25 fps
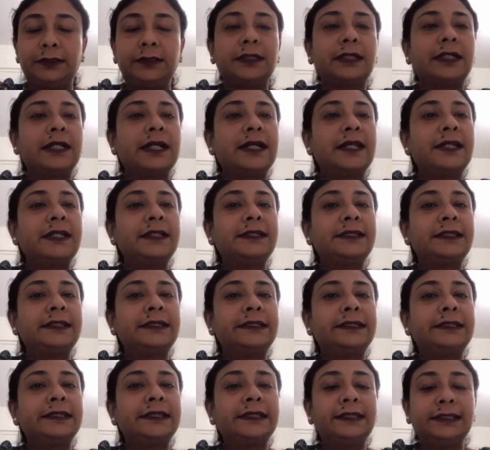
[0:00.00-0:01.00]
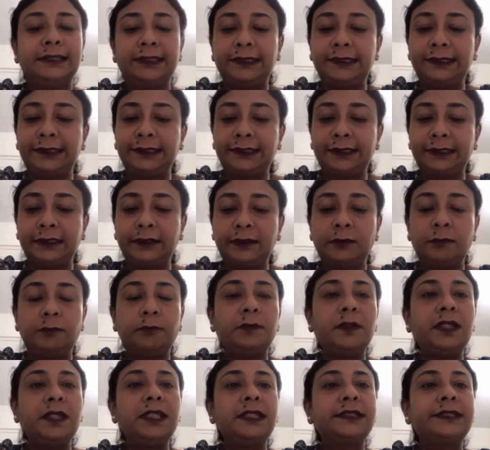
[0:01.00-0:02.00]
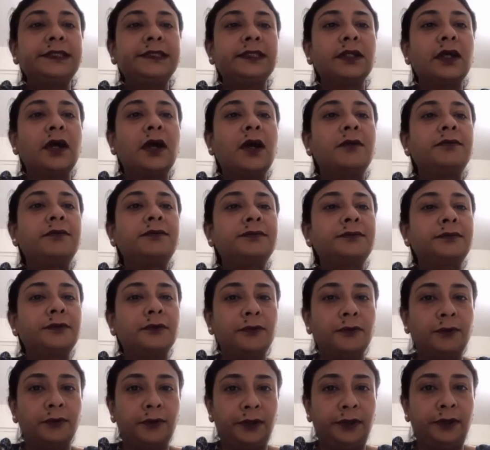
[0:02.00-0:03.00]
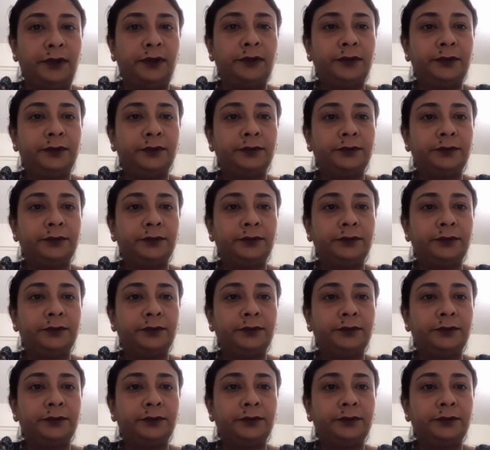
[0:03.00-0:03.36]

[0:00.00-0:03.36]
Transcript: The correct answer is piece of coal.